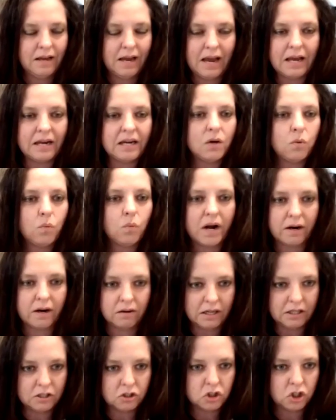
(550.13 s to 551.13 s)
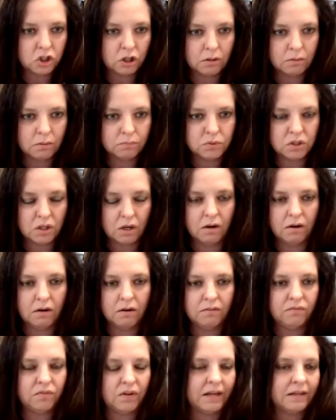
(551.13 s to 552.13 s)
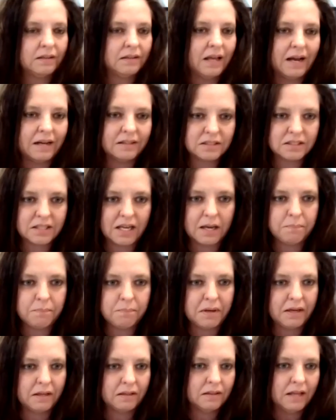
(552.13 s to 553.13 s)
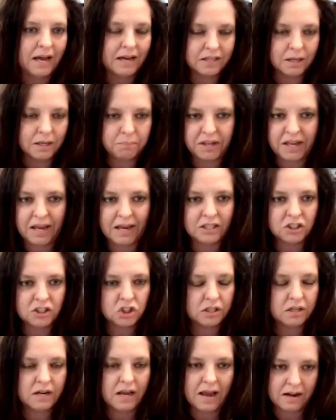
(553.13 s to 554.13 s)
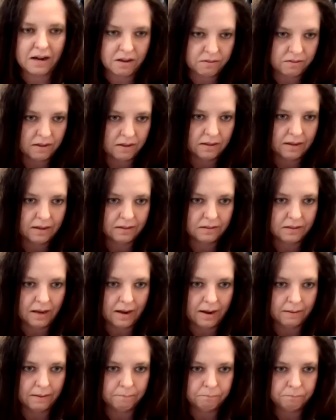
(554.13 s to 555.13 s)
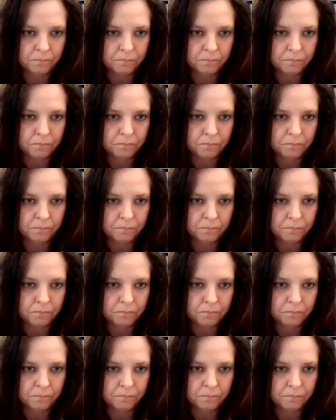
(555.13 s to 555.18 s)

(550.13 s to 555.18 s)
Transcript: anywhere in terms of like landscaping, land application, anything like that.